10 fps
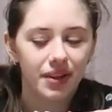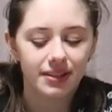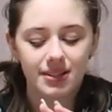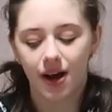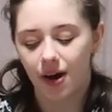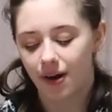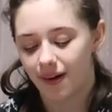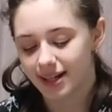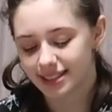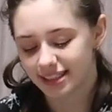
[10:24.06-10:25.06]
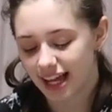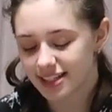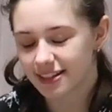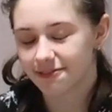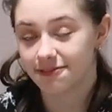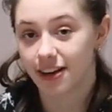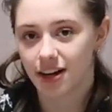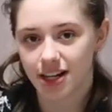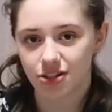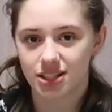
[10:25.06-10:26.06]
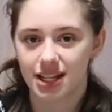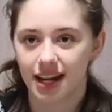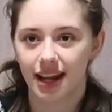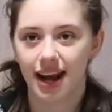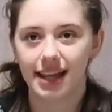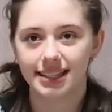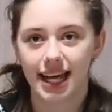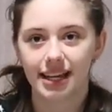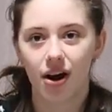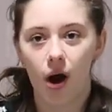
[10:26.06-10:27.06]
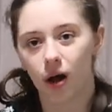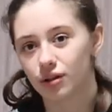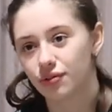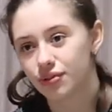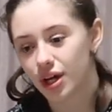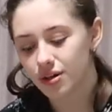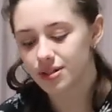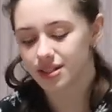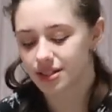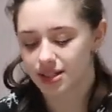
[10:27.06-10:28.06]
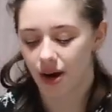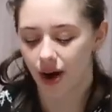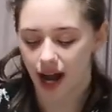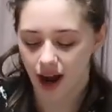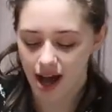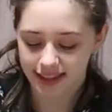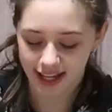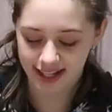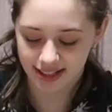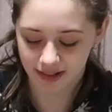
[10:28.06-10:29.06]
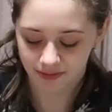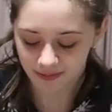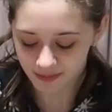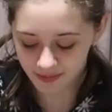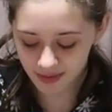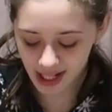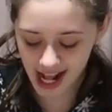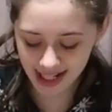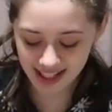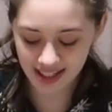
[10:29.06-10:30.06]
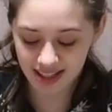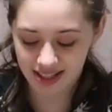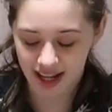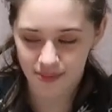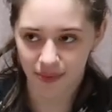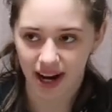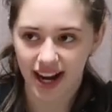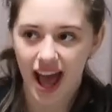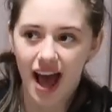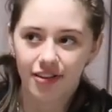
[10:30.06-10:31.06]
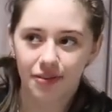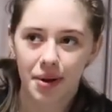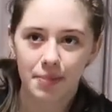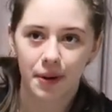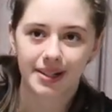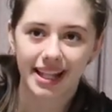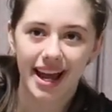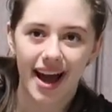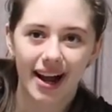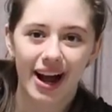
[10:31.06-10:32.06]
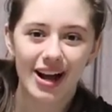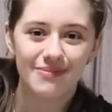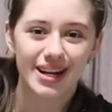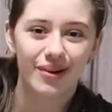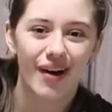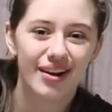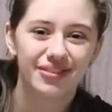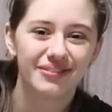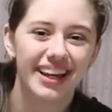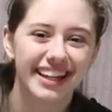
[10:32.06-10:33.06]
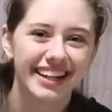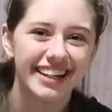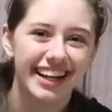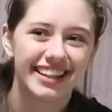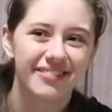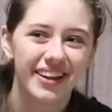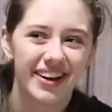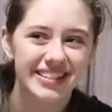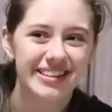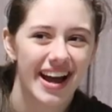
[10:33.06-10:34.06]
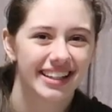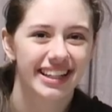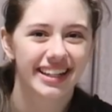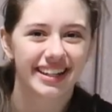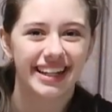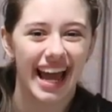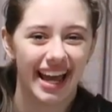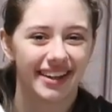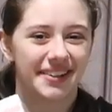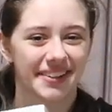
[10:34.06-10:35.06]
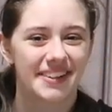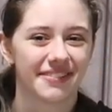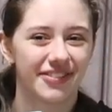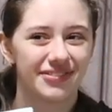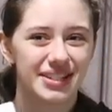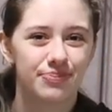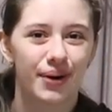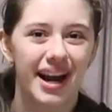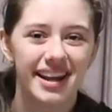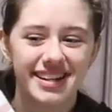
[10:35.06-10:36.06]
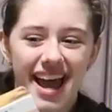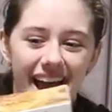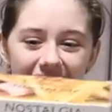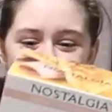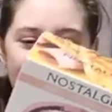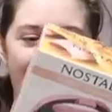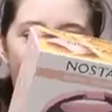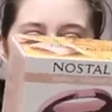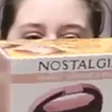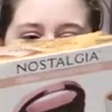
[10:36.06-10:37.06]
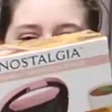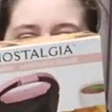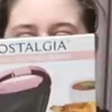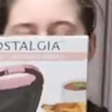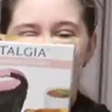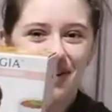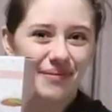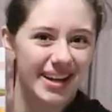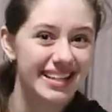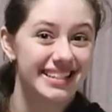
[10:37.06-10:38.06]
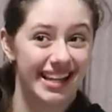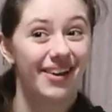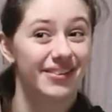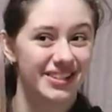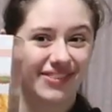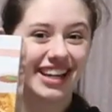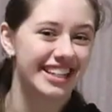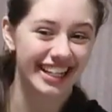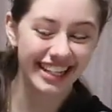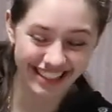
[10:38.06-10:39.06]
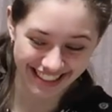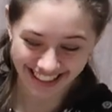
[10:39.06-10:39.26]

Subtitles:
So that's very interesting, and I like all of those. So I got this. And this is the same brand. For my birthday, I got a mini waffle maker, and then we also have like an egg cooker from this brand, and now I have a mini sandwich maker.